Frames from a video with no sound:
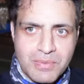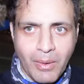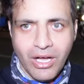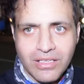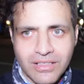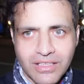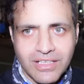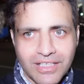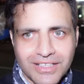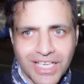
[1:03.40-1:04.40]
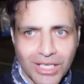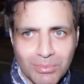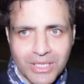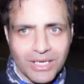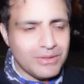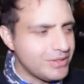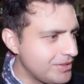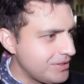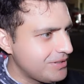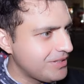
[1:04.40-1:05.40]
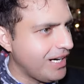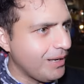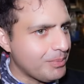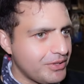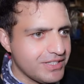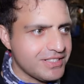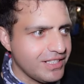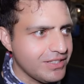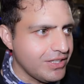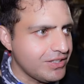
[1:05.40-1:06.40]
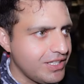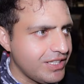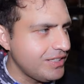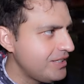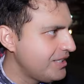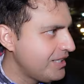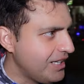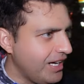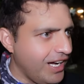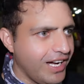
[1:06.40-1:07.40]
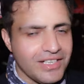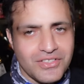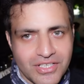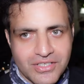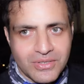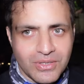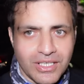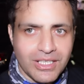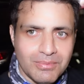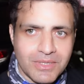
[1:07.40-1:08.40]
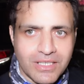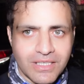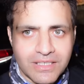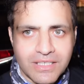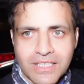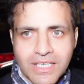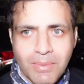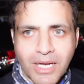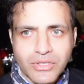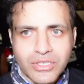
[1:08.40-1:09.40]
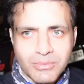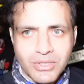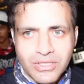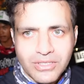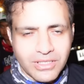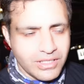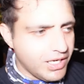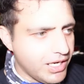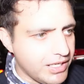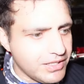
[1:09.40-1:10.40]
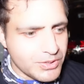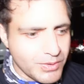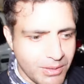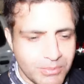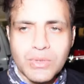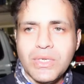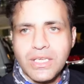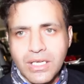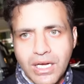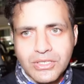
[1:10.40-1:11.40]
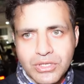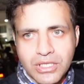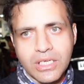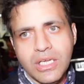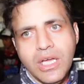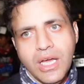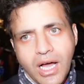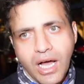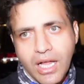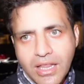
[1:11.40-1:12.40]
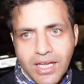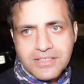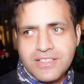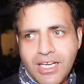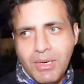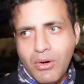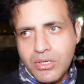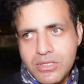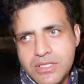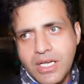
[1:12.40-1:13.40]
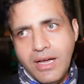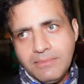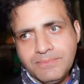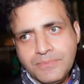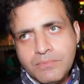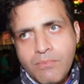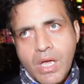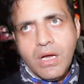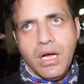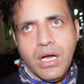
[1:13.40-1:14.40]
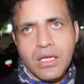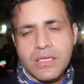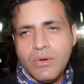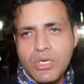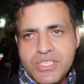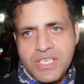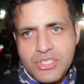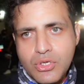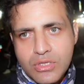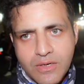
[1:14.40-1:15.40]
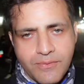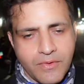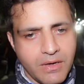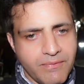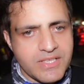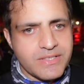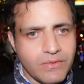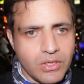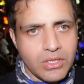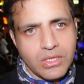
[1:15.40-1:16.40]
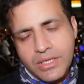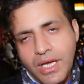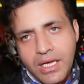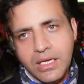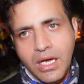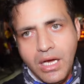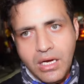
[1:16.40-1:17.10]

spot. They help me out to put this tent down here, just to help the get back to community. That's what I'm doing actually. Last time I was there was St. Joseph Festival, and I